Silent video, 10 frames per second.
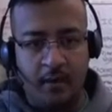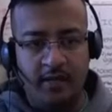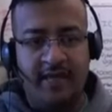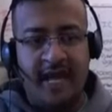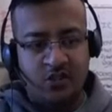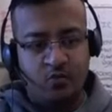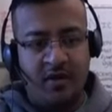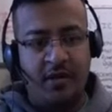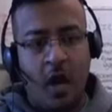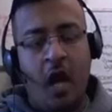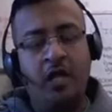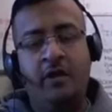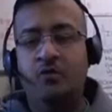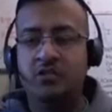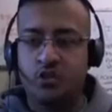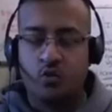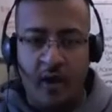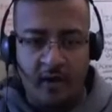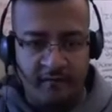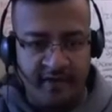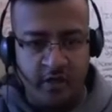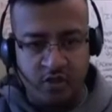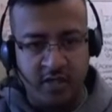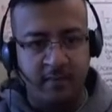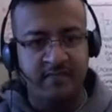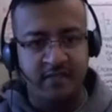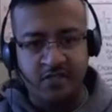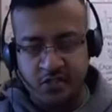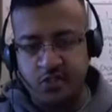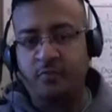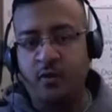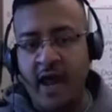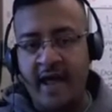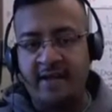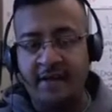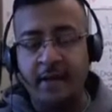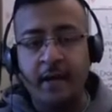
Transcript: that's when the Hollywood Square feature comes in super handy,